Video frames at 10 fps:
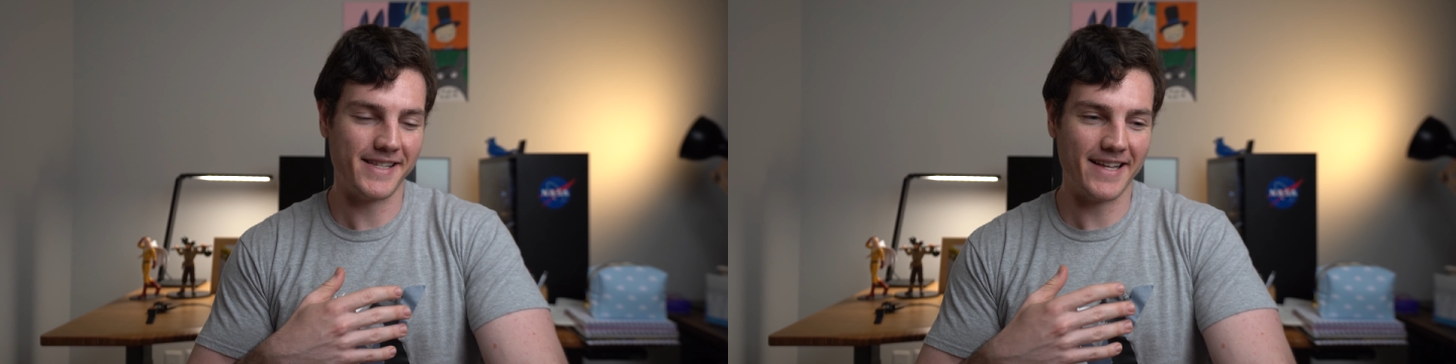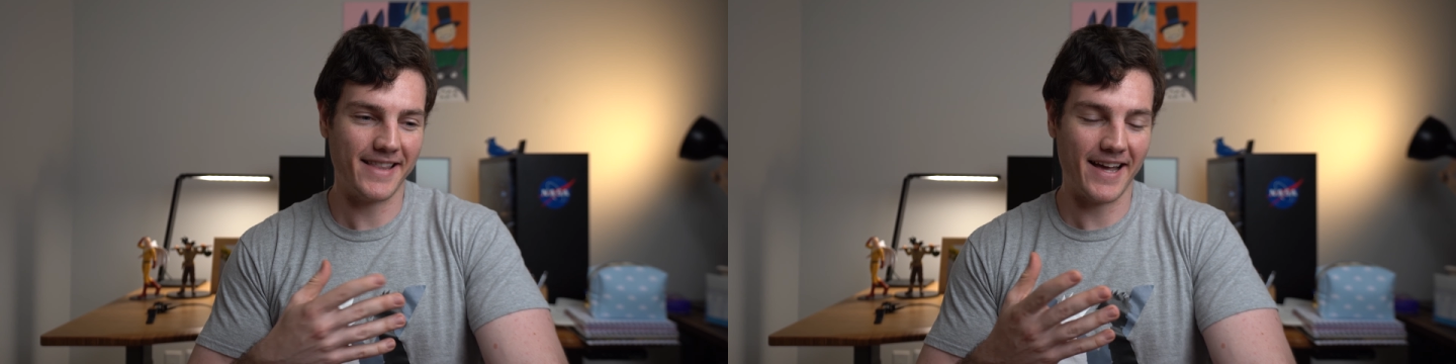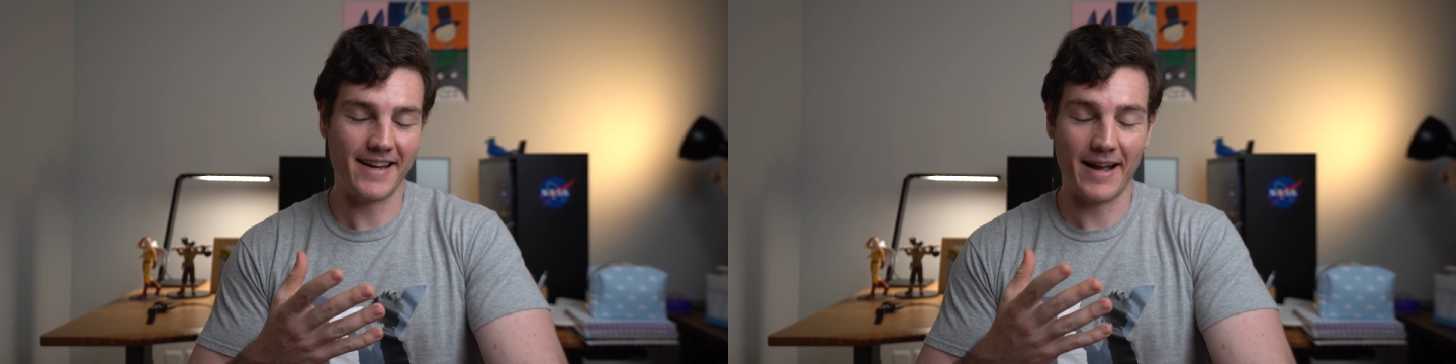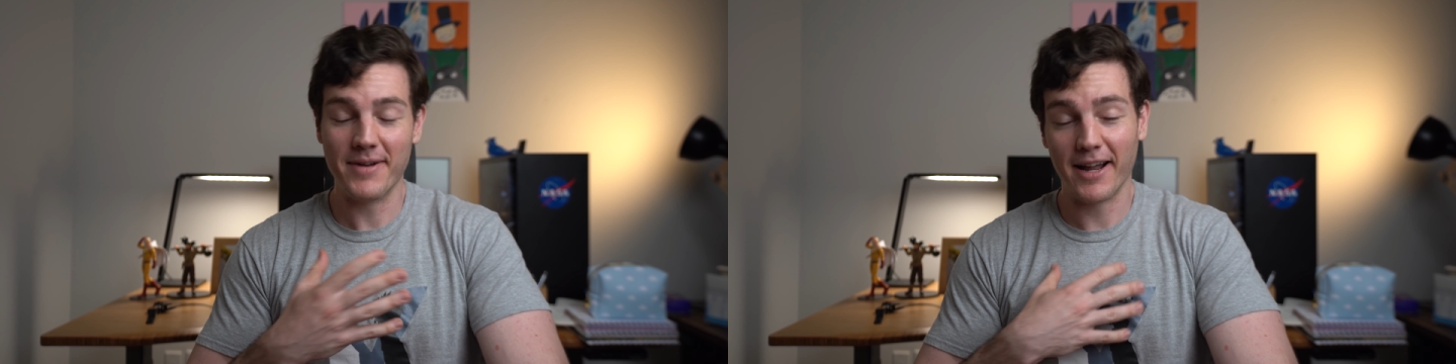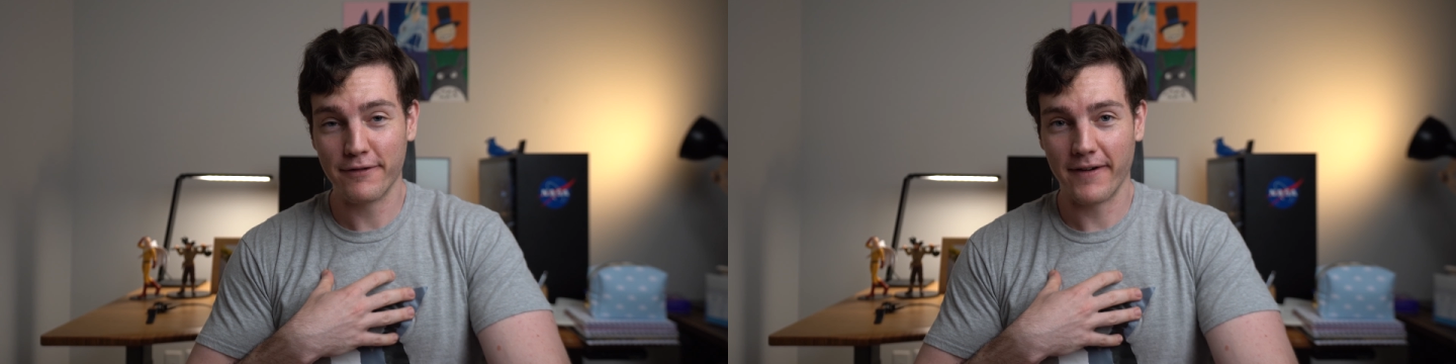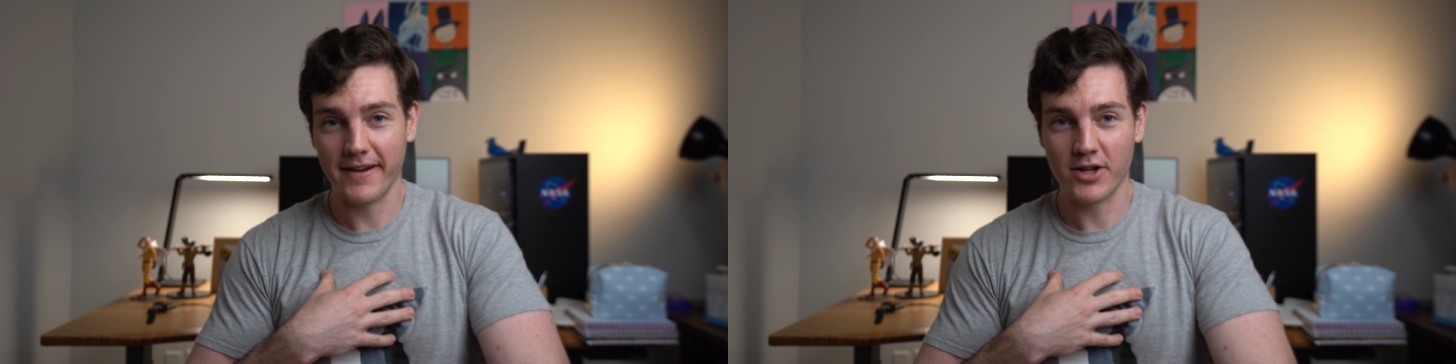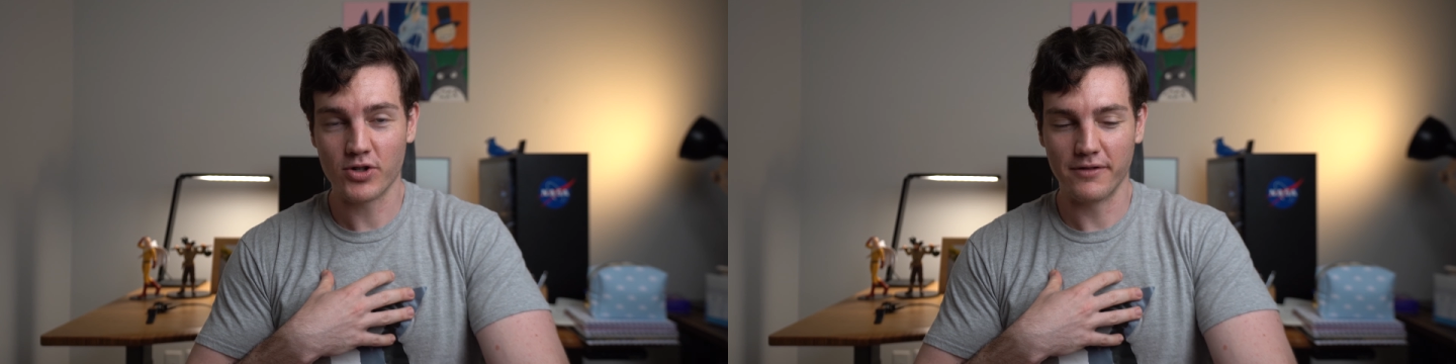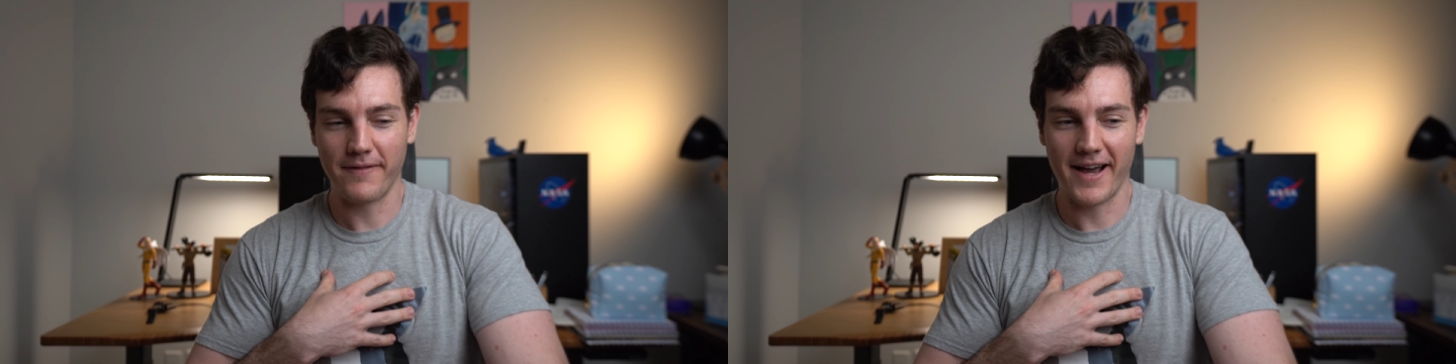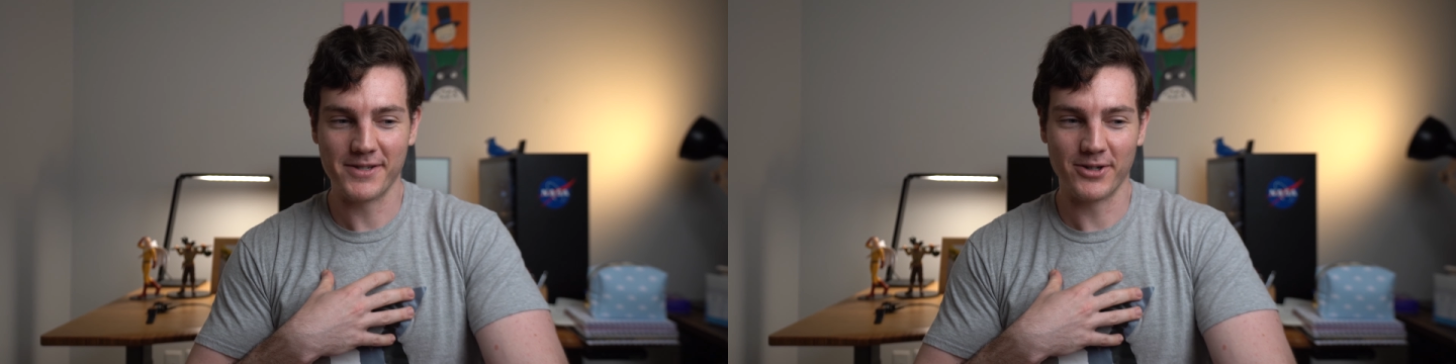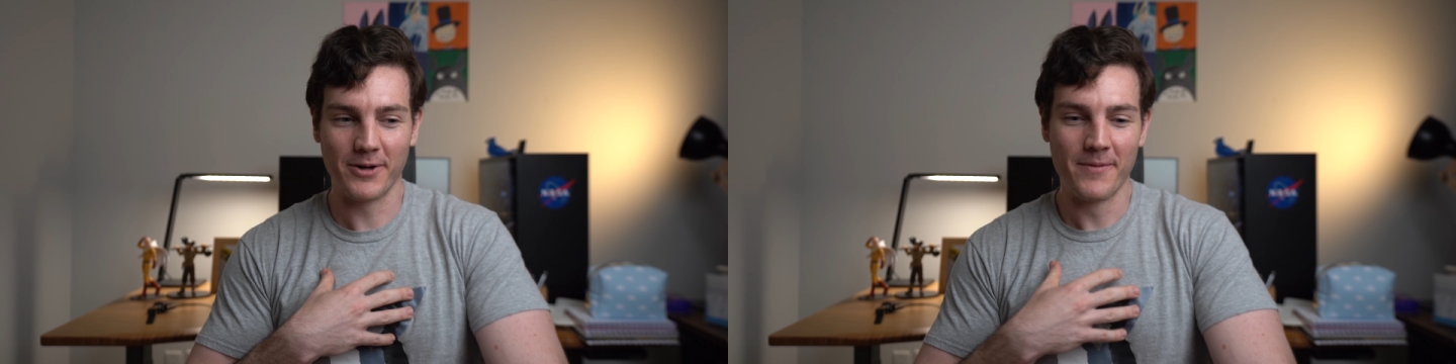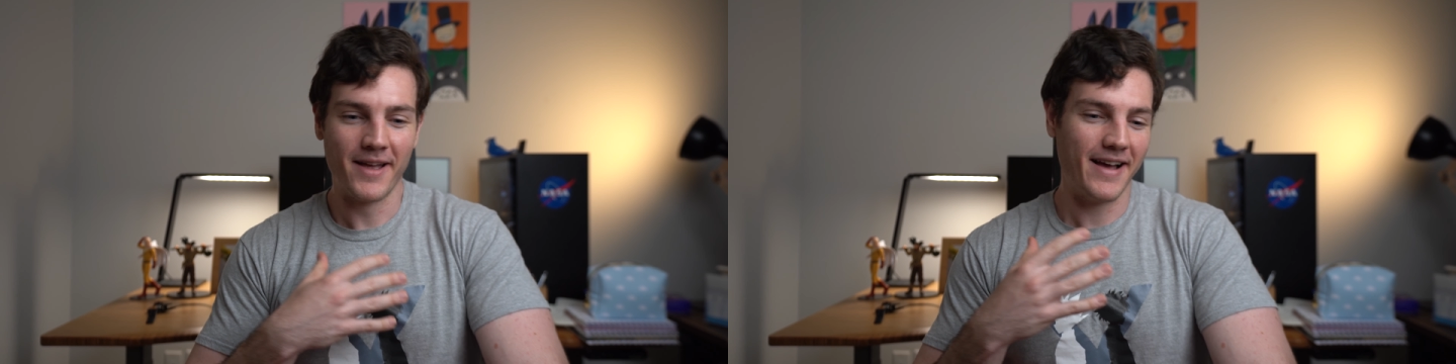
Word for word: state that I'm not a financial advisor.